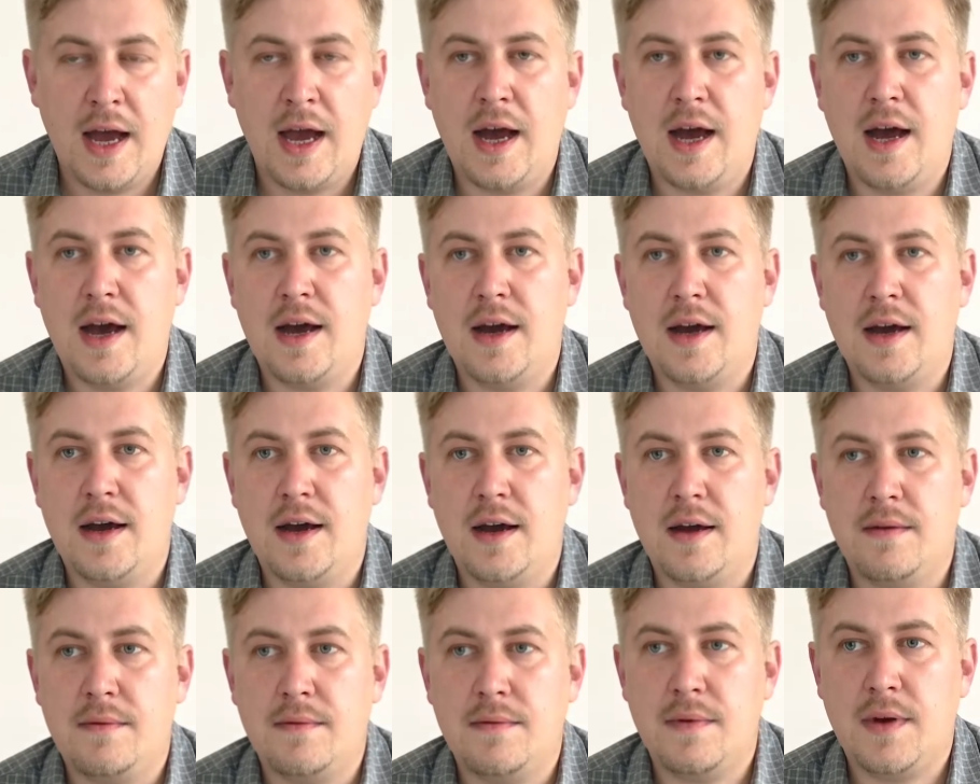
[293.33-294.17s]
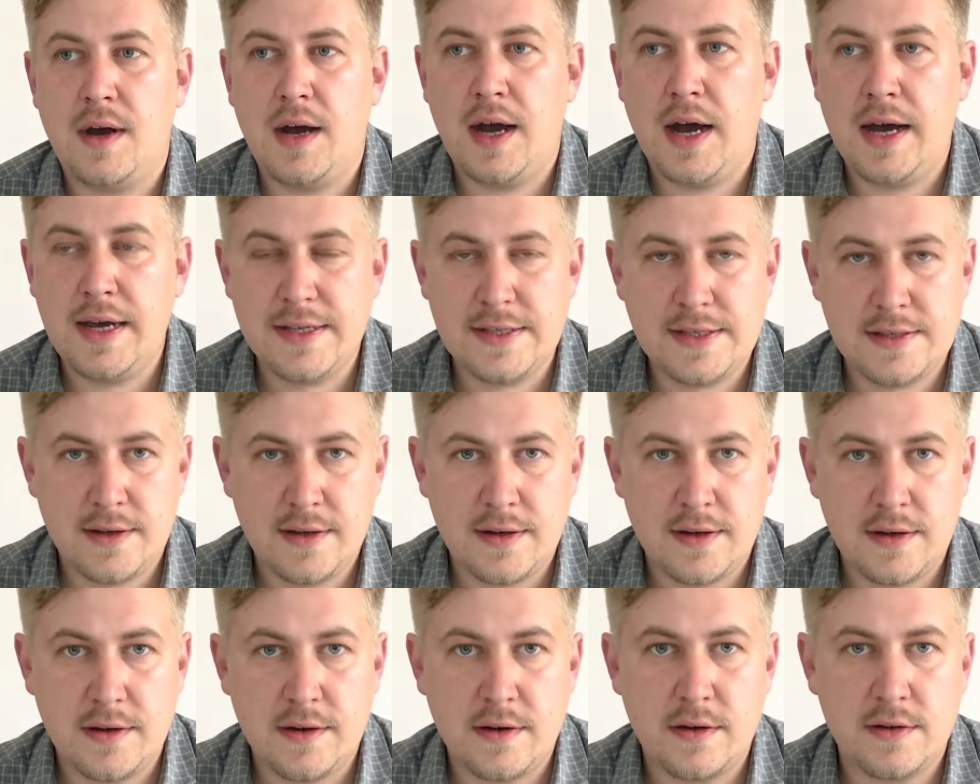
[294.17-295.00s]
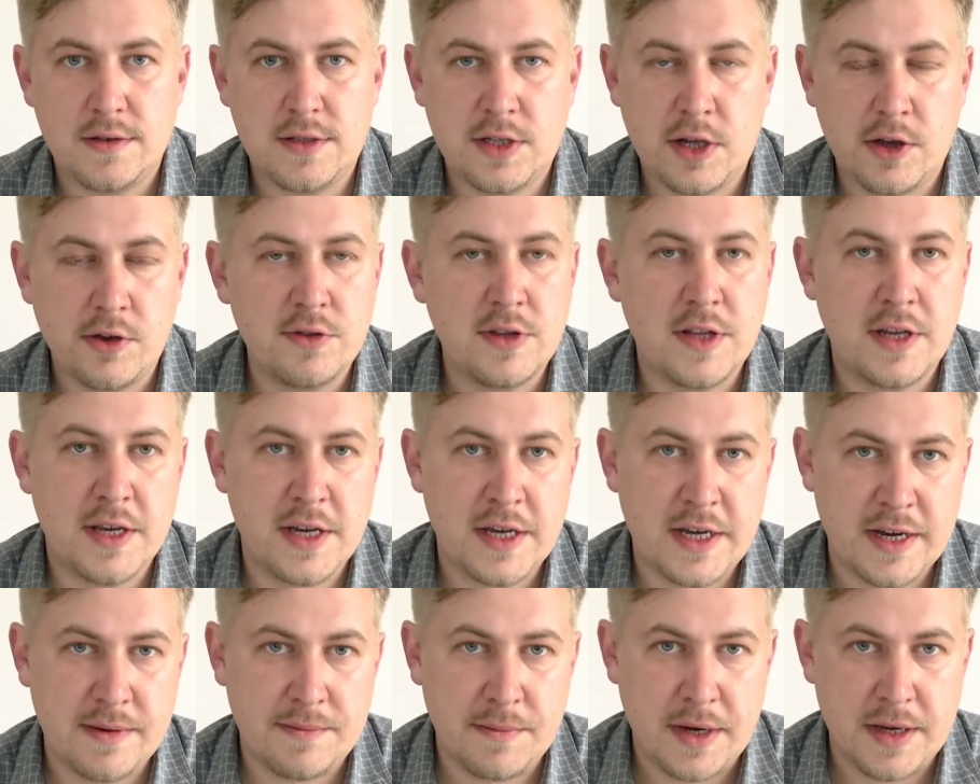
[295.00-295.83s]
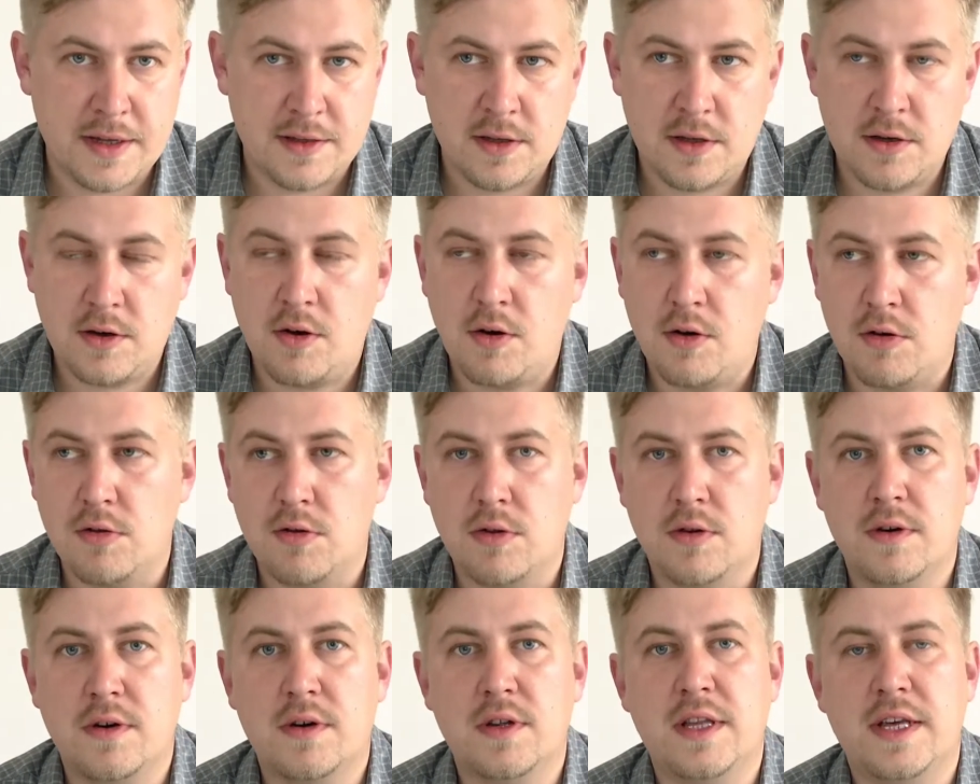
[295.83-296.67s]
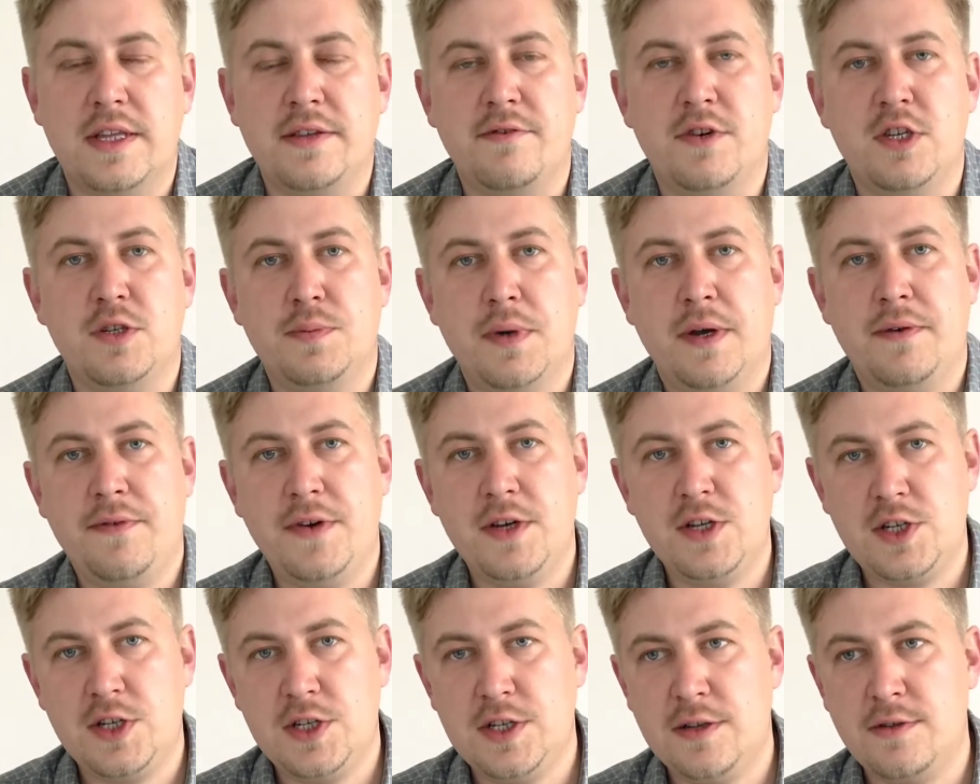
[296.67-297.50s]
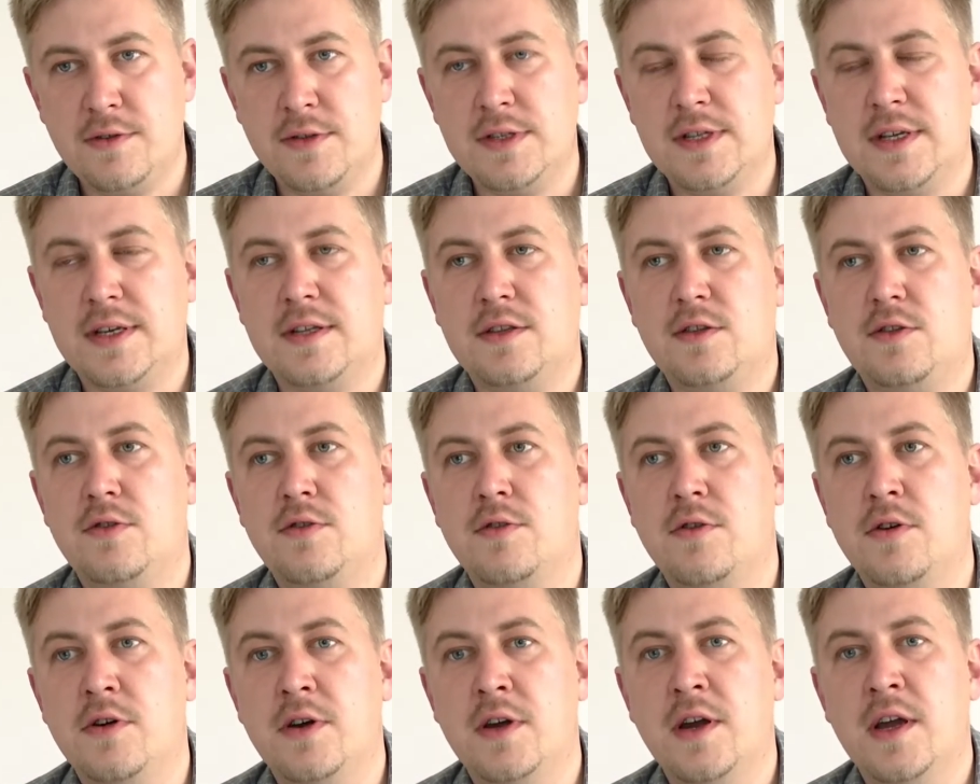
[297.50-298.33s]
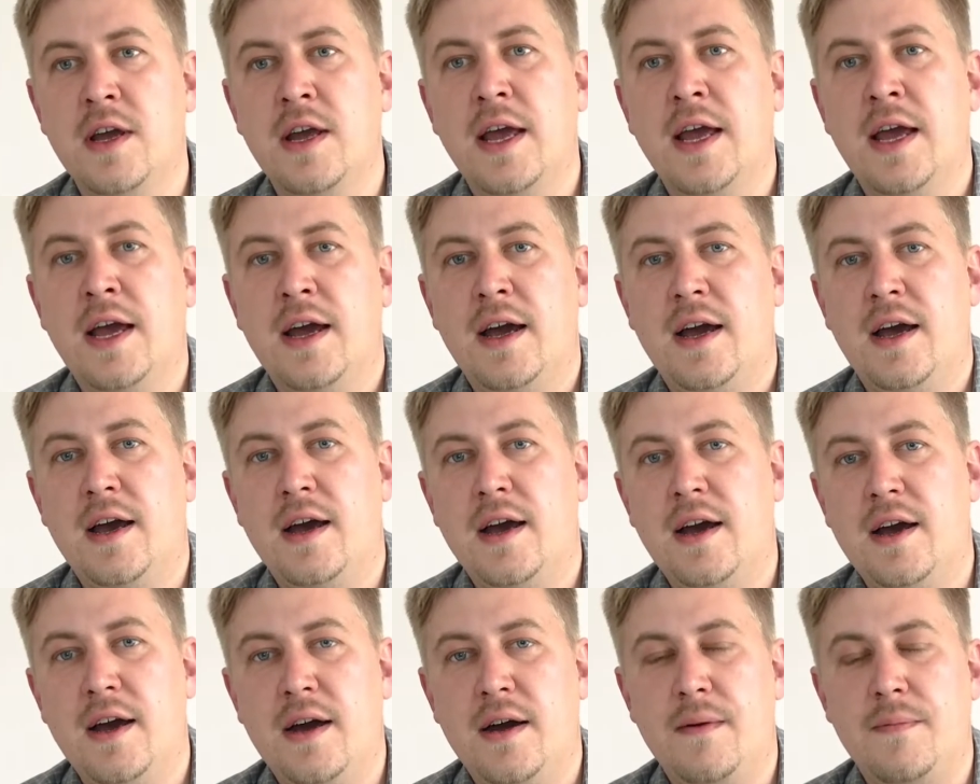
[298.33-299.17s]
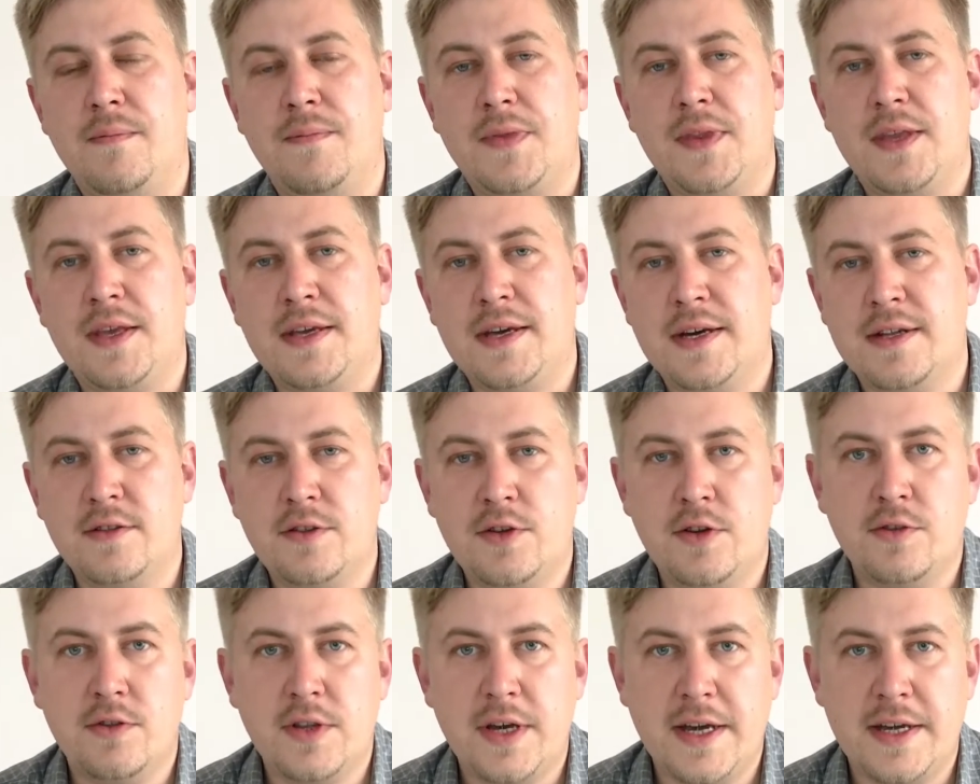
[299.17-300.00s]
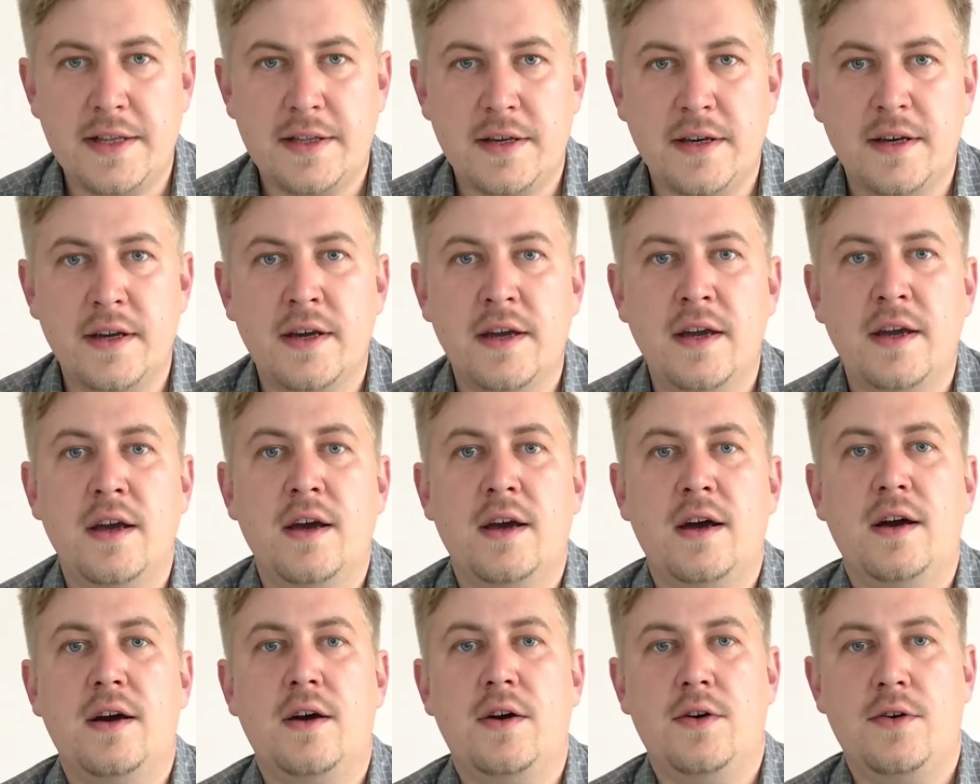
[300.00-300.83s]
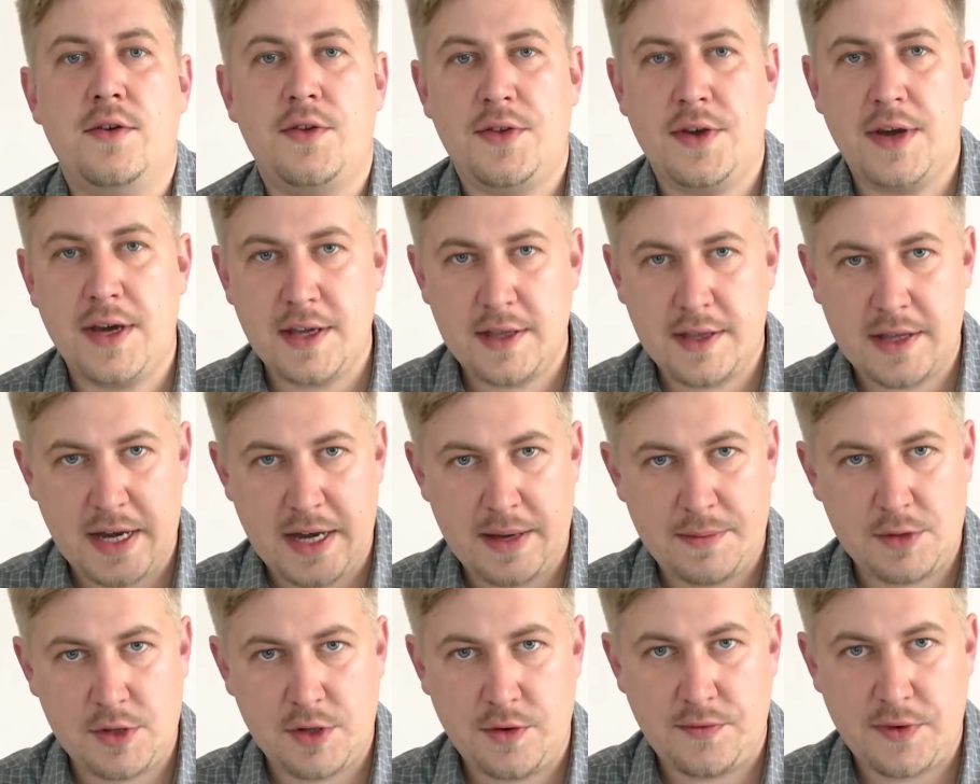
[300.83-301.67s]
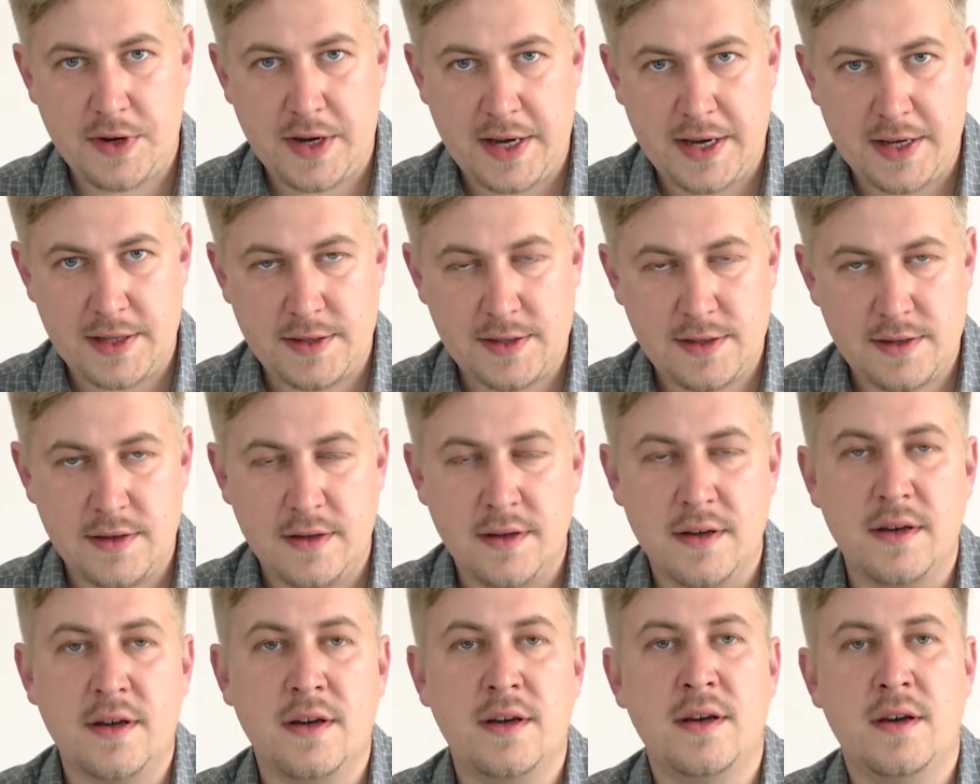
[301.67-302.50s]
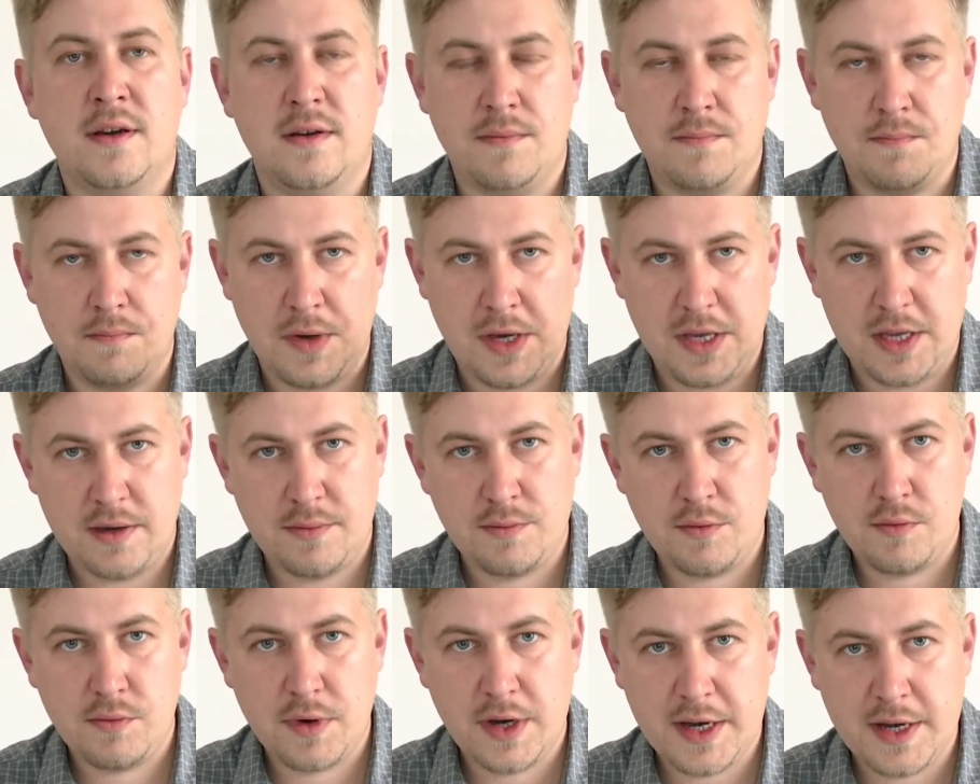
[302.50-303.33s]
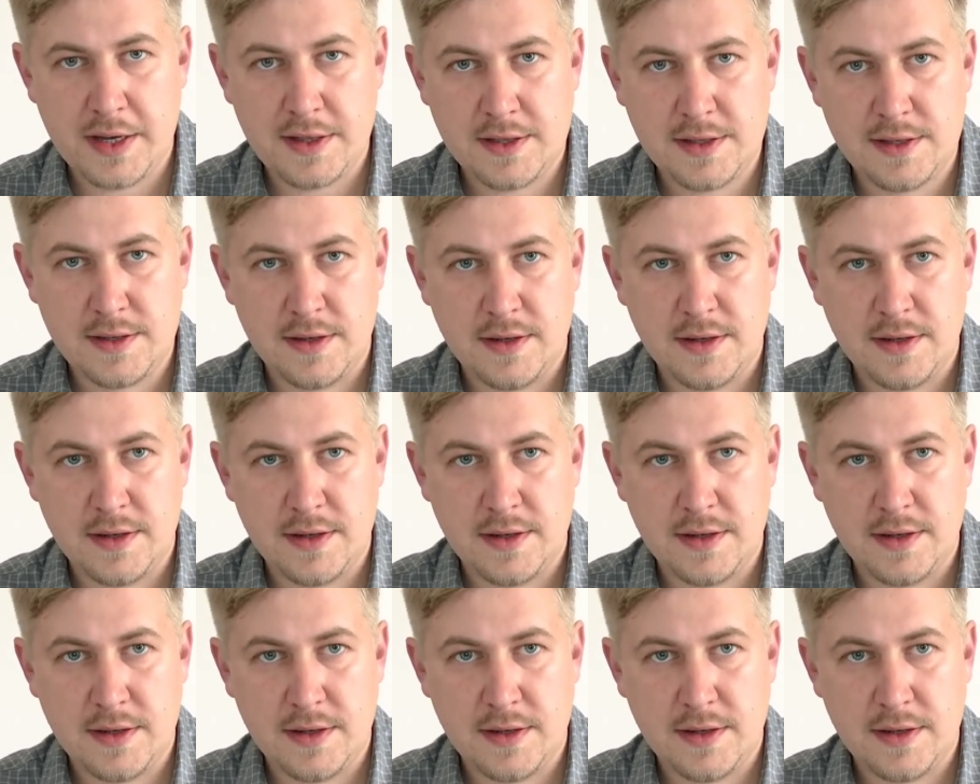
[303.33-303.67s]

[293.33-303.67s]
I strongly recommend all language professionals to calculate three types of rates: minimum rates,